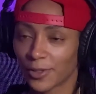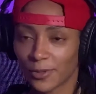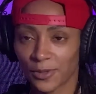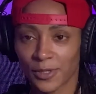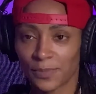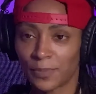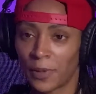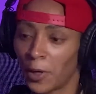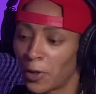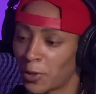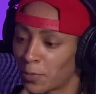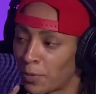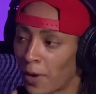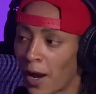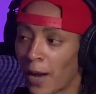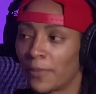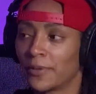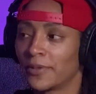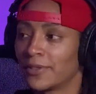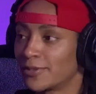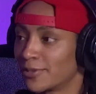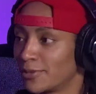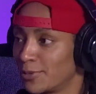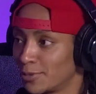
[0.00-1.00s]
So it's Polk
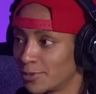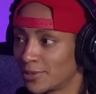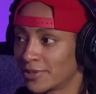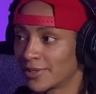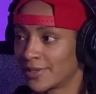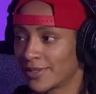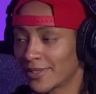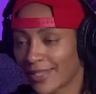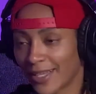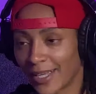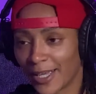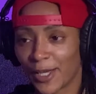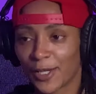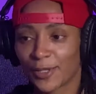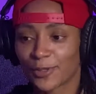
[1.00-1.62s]
Property Solutions.